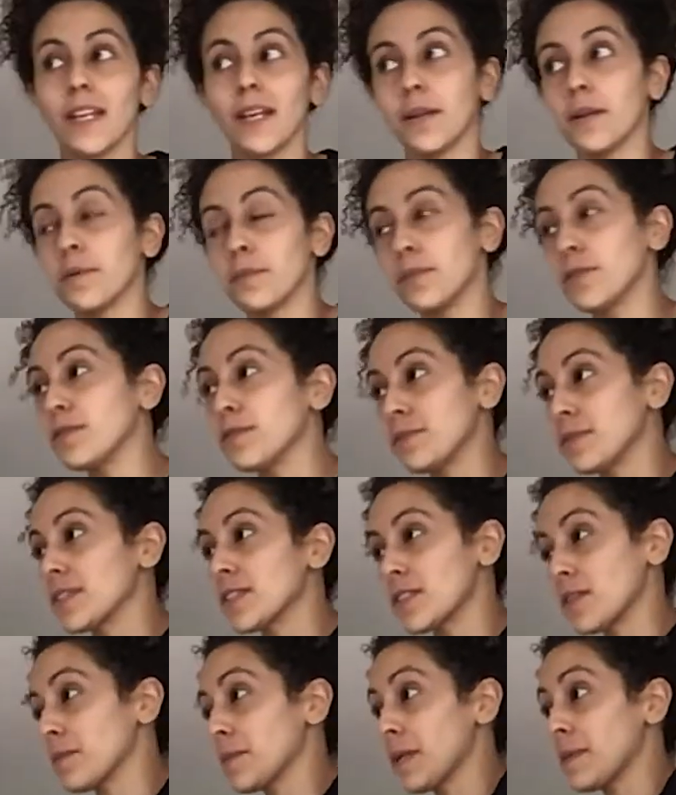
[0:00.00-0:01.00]
Your
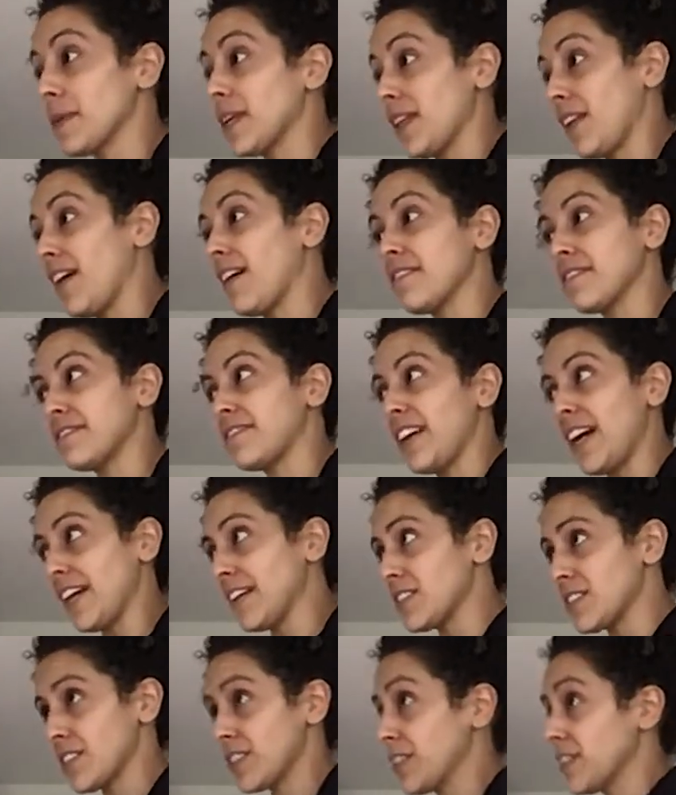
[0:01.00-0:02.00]
movements are maybe a lot
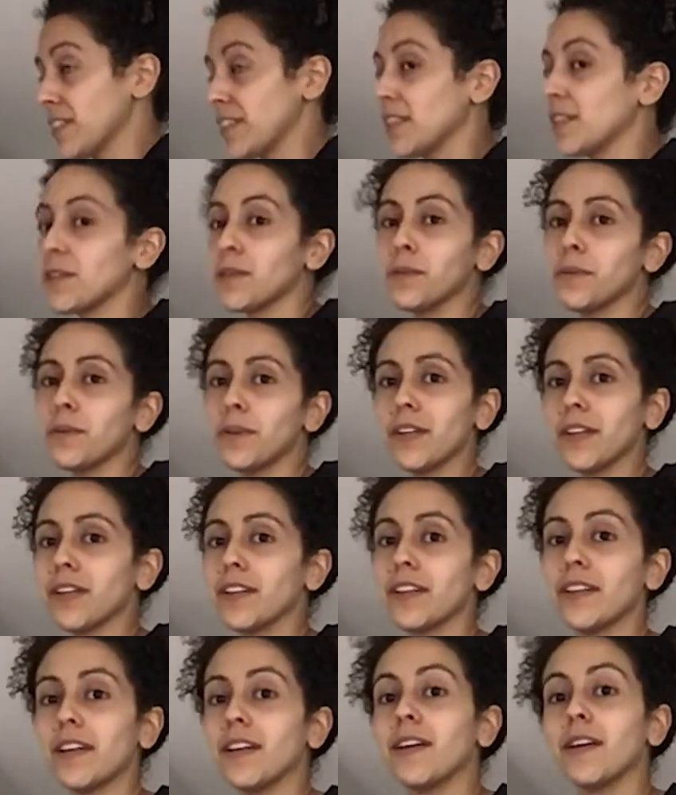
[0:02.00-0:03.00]
faster than you
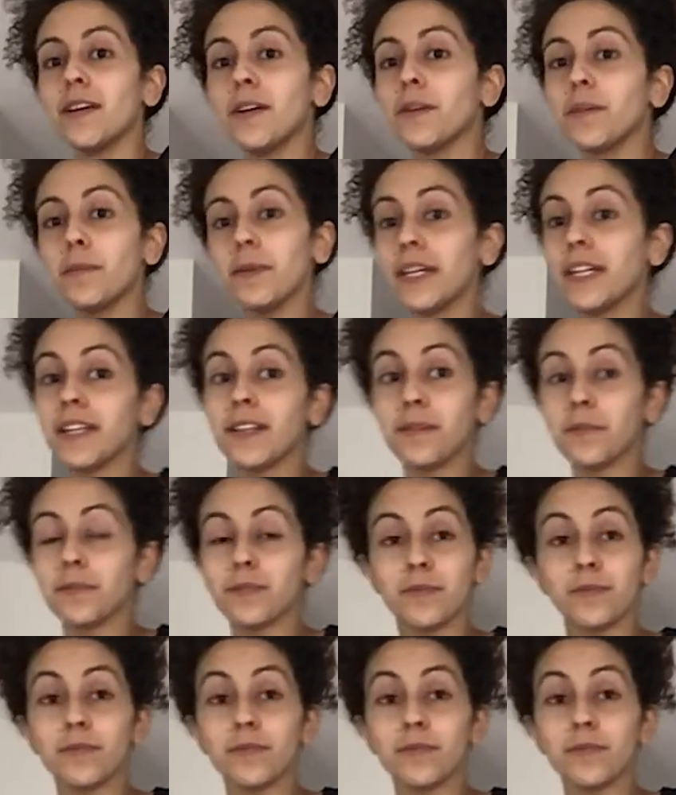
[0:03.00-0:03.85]
were when it was